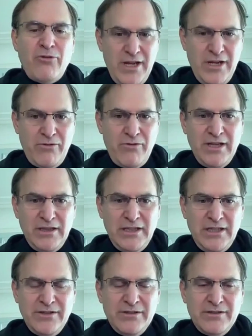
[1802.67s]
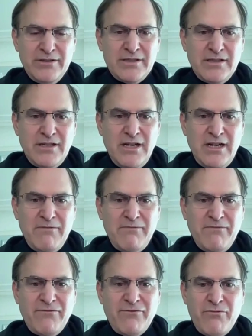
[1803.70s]
create great leaders
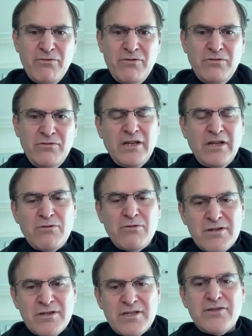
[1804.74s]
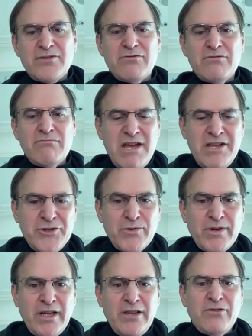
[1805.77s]
through like courses, through
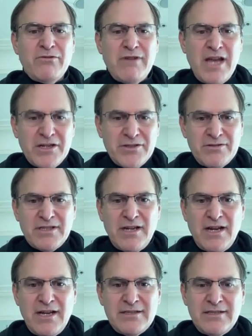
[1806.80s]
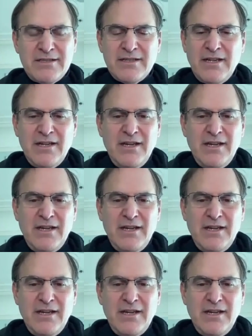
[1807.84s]
mentoring, through exercises.